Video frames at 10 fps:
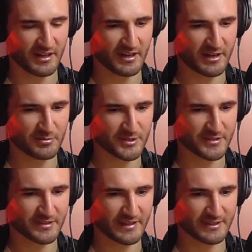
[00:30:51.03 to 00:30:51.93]
And I would
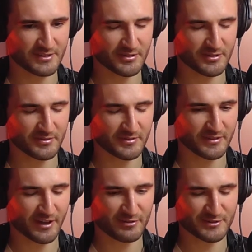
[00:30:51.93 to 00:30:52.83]

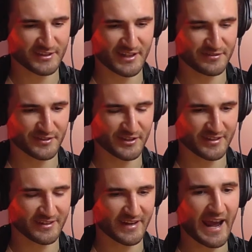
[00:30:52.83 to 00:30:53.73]
sit there
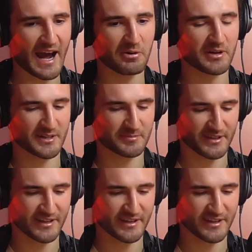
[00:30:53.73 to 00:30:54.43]
for an hour and be